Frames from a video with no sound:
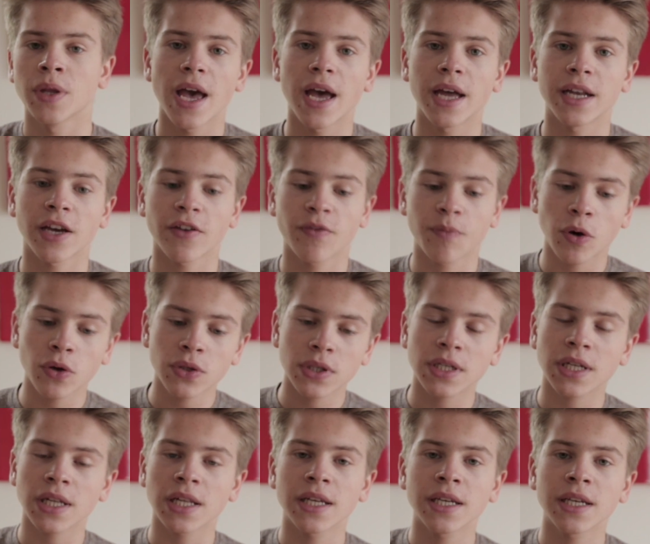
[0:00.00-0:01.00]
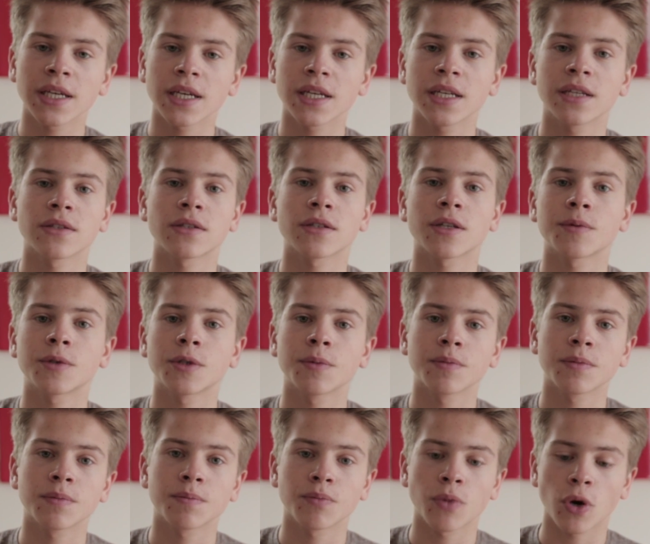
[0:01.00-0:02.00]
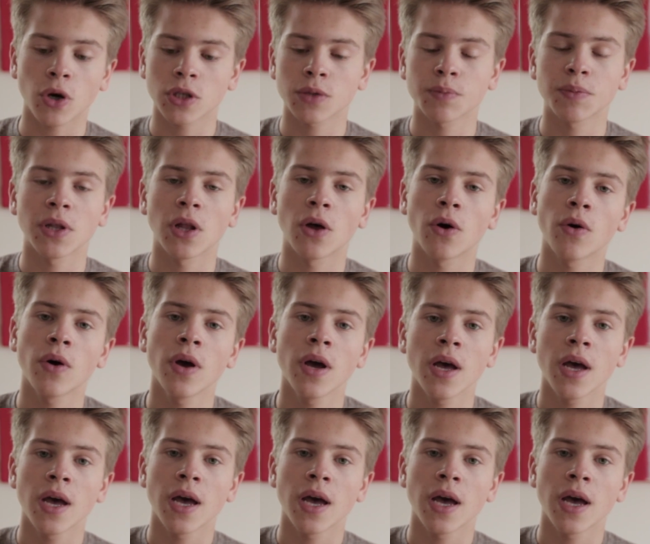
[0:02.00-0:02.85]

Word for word: And I've posted a link in the description box below